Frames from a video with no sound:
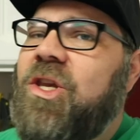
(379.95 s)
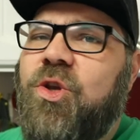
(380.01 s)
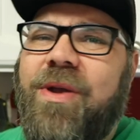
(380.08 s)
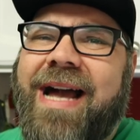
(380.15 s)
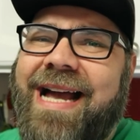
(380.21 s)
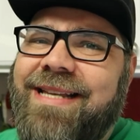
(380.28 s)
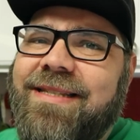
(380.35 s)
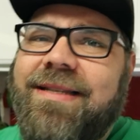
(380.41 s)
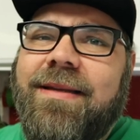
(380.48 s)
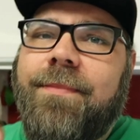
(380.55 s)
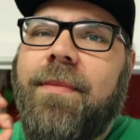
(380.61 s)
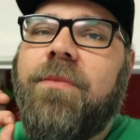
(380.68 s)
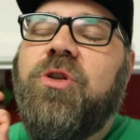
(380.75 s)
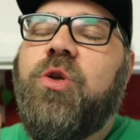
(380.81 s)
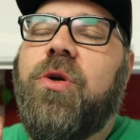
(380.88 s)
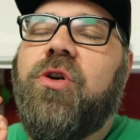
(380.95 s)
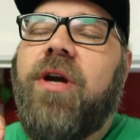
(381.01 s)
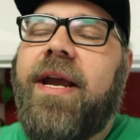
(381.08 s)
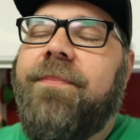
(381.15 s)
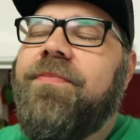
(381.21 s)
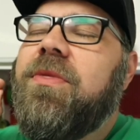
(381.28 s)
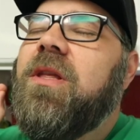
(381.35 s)
You guys, doing
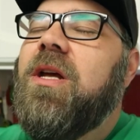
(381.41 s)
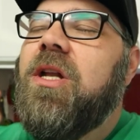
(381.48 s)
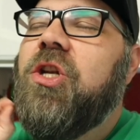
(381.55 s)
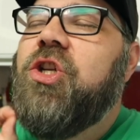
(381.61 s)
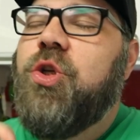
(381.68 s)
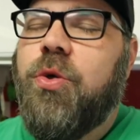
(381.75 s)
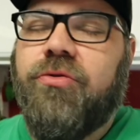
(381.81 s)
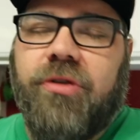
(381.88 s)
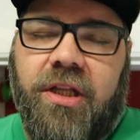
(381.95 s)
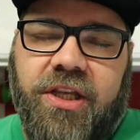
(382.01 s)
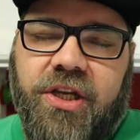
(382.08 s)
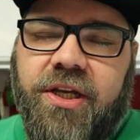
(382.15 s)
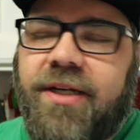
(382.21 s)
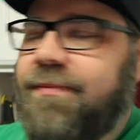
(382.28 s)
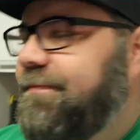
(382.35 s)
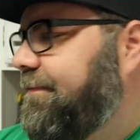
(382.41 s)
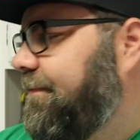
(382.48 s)
great. Doing really good.